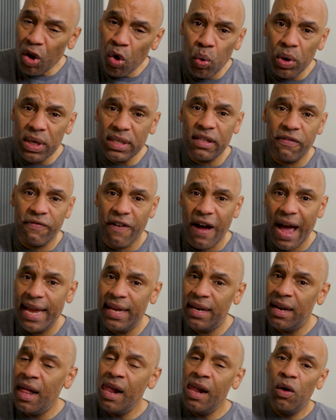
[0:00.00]
was the
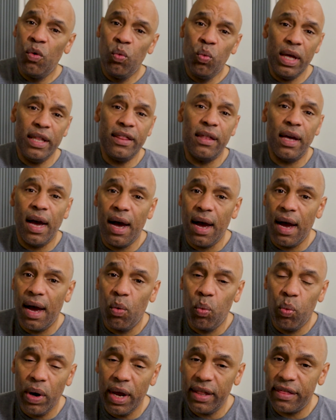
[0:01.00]
fight with
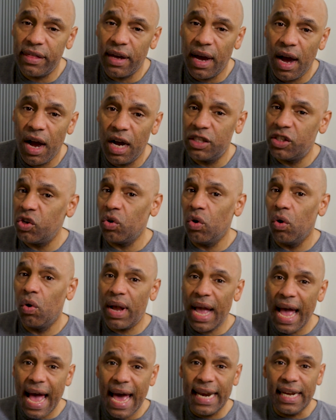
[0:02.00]
Arturo
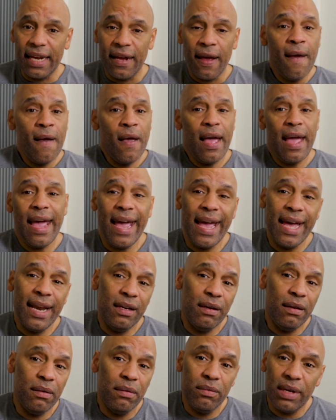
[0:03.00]
Gatti.
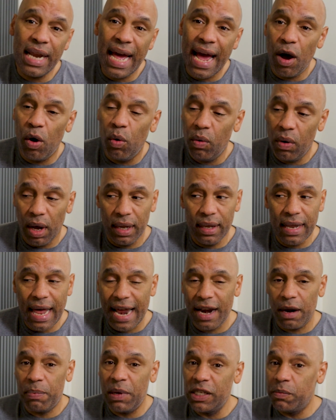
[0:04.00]
And now a
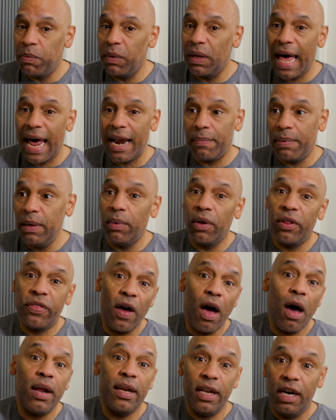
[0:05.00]
lot of people
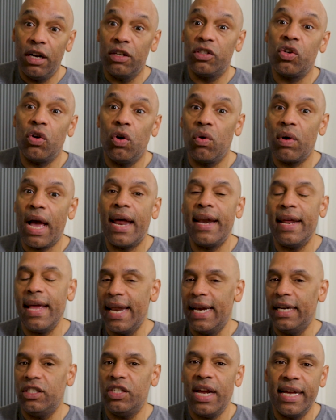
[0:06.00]
thought that Arturo Gatti
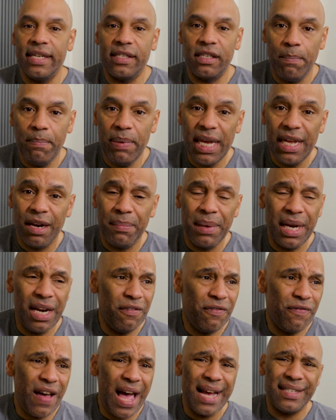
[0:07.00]
had a chance to beat him. And
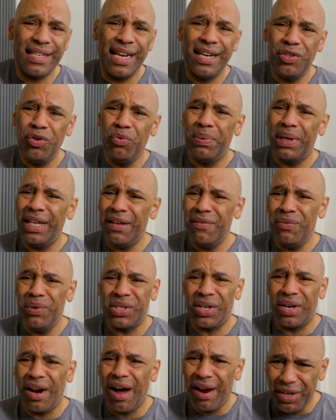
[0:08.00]
in fact, I do believe
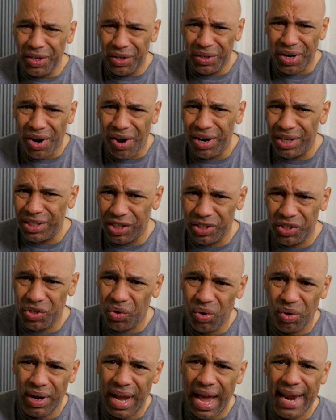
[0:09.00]
he's an underdog to
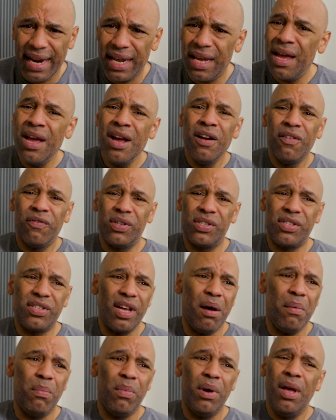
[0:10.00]
Arturo Gatti for
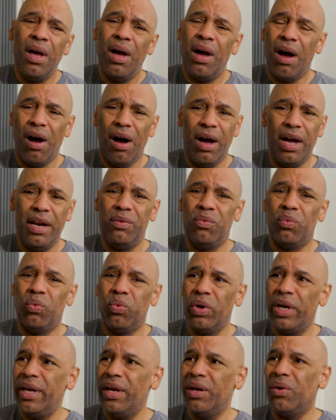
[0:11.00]
some
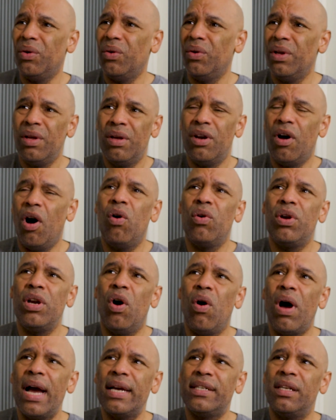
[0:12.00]
unreal. Oh
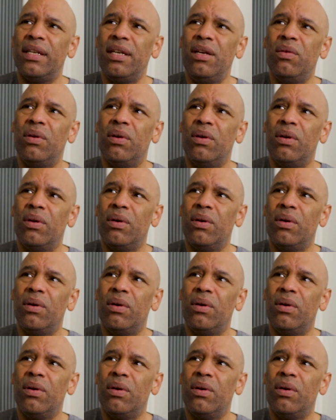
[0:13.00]
no, actually,